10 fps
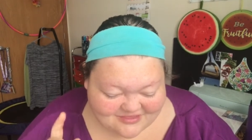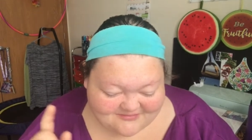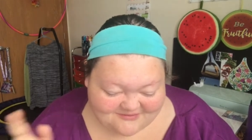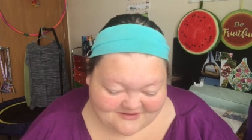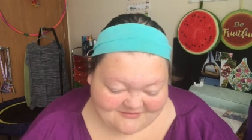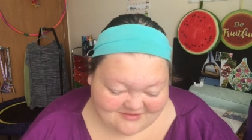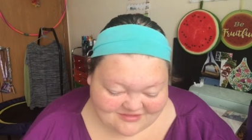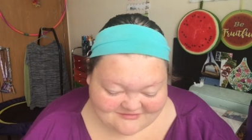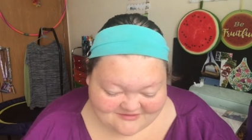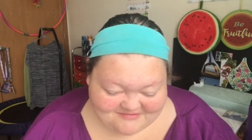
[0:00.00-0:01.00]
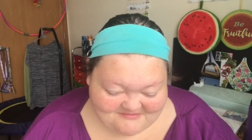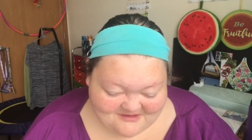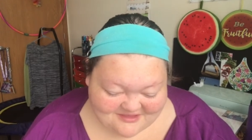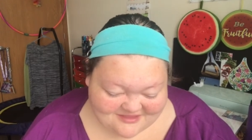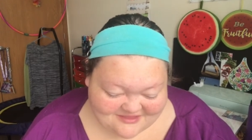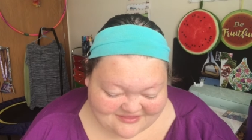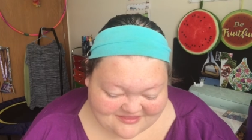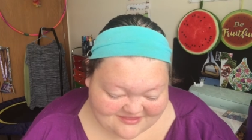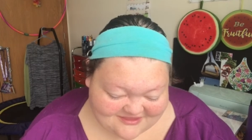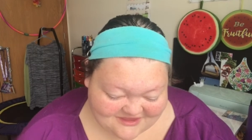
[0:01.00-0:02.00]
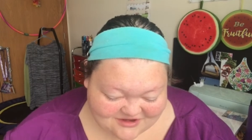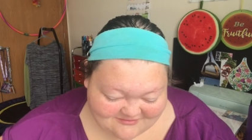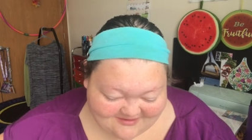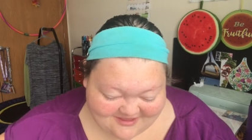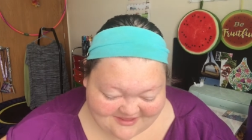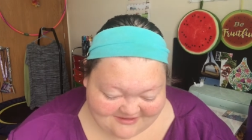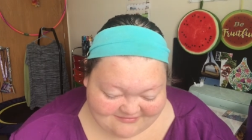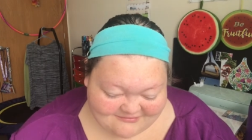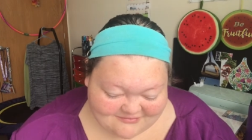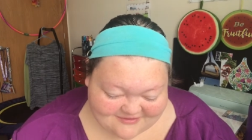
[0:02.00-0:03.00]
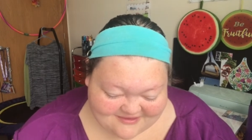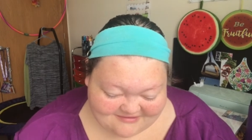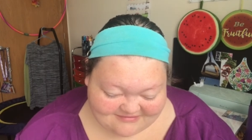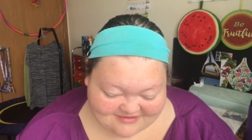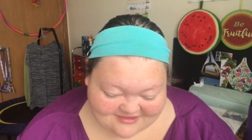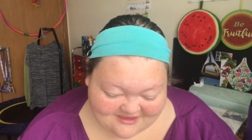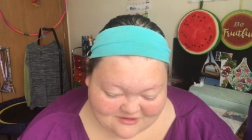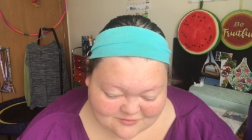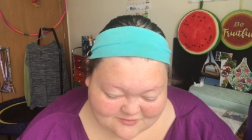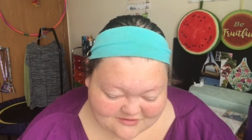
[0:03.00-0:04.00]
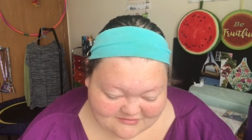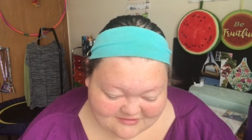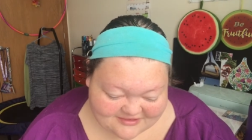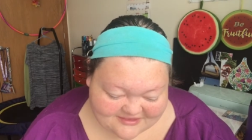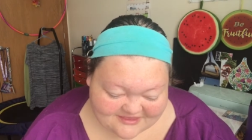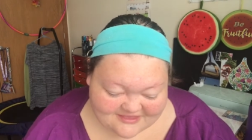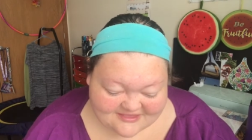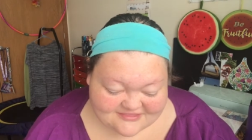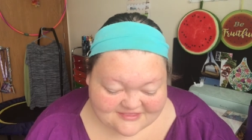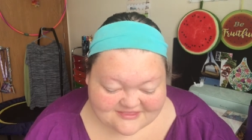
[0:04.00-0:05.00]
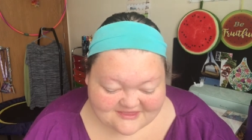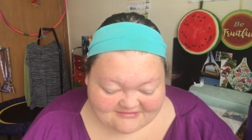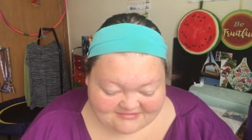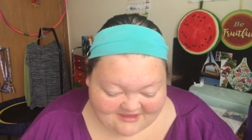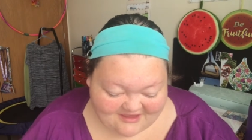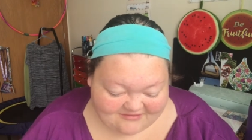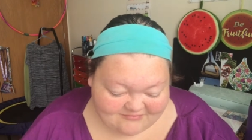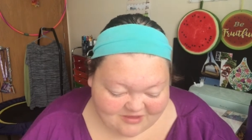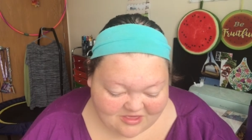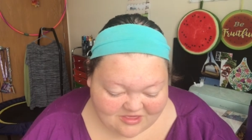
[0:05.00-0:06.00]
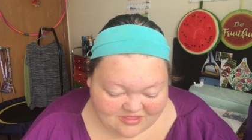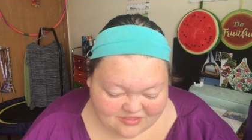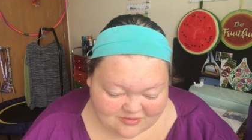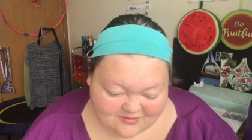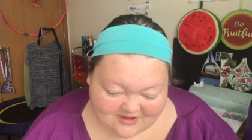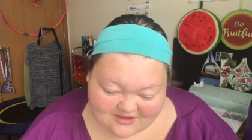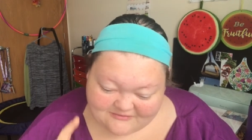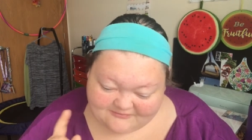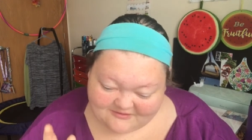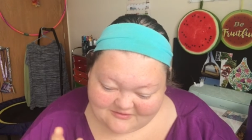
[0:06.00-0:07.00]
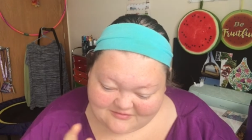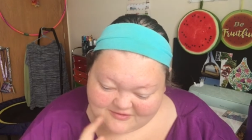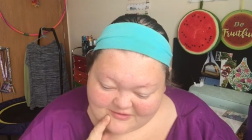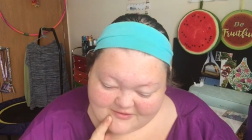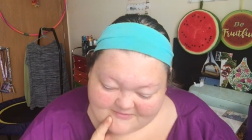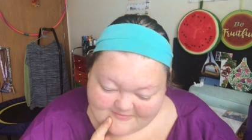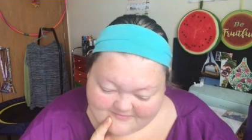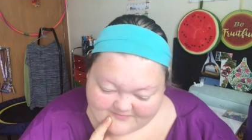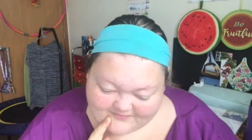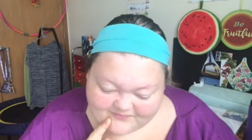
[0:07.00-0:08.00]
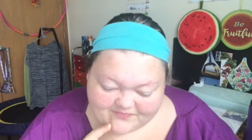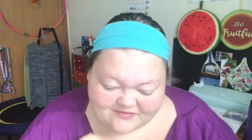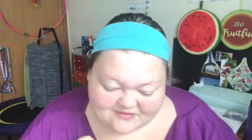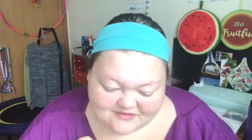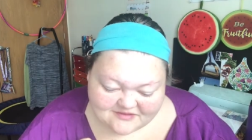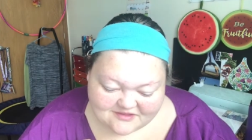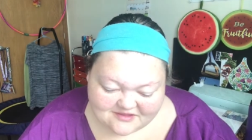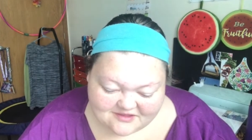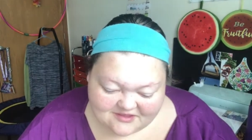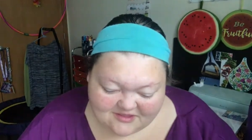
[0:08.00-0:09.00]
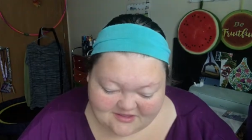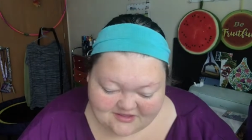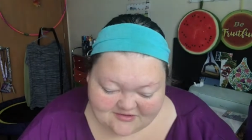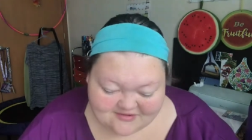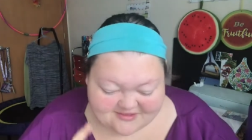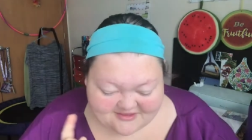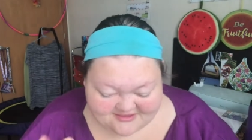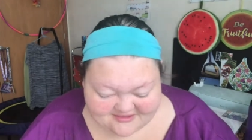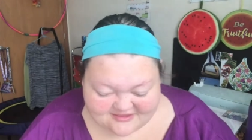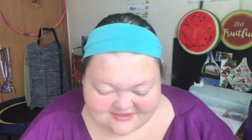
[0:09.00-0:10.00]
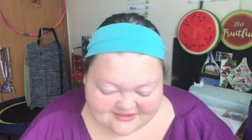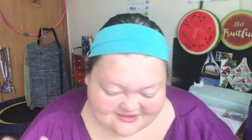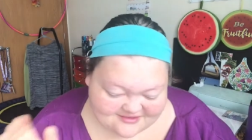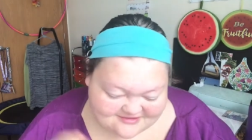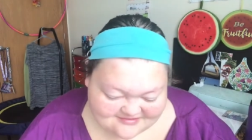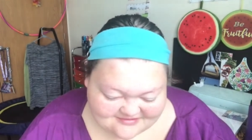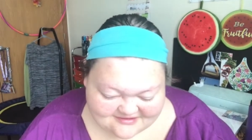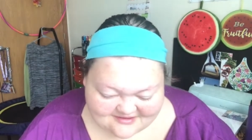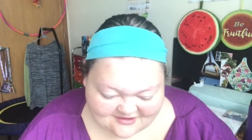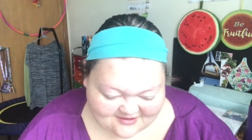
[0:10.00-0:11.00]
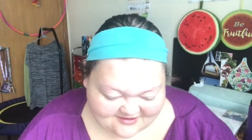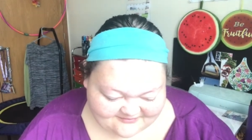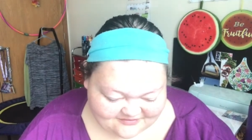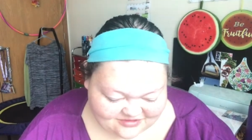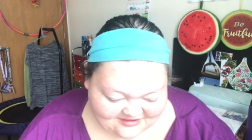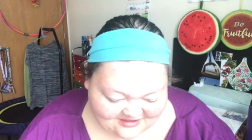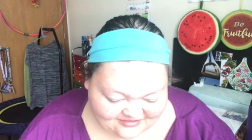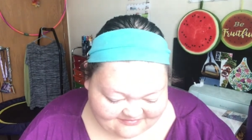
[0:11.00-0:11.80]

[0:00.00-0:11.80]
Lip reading: the brain will only respond in the intended way if it receives the sound frequencies at the same time through headphones. You can test this. Yeah, okay, further down the